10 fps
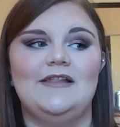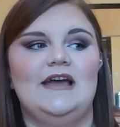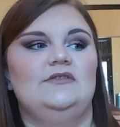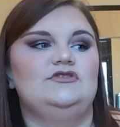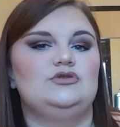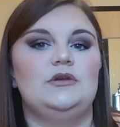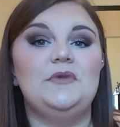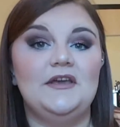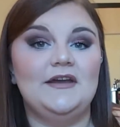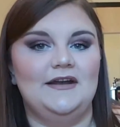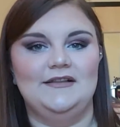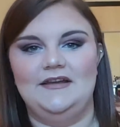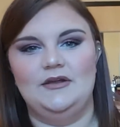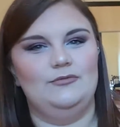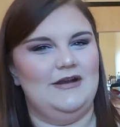live streaming, kind of
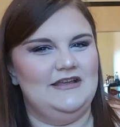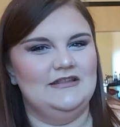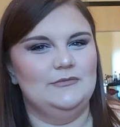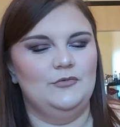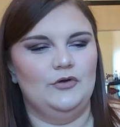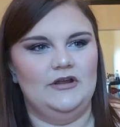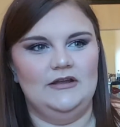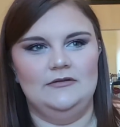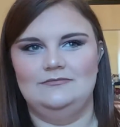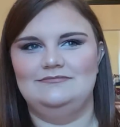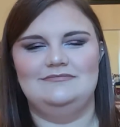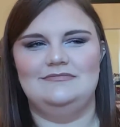like get ready in the morning